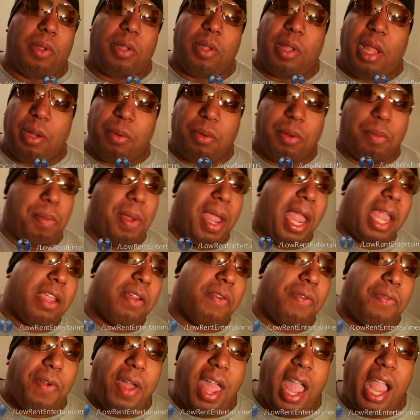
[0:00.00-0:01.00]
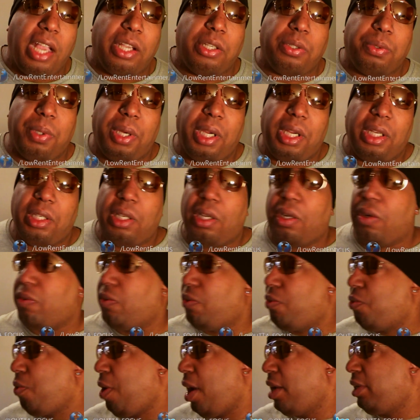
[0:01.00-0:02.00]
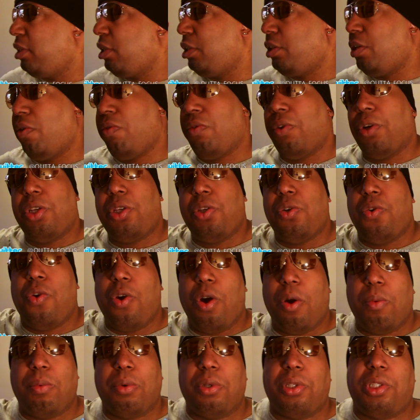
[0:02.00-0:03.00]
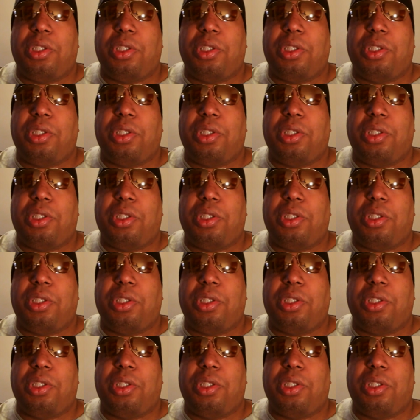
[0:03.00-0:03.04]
like with manufacturing, the crisis over in Europe,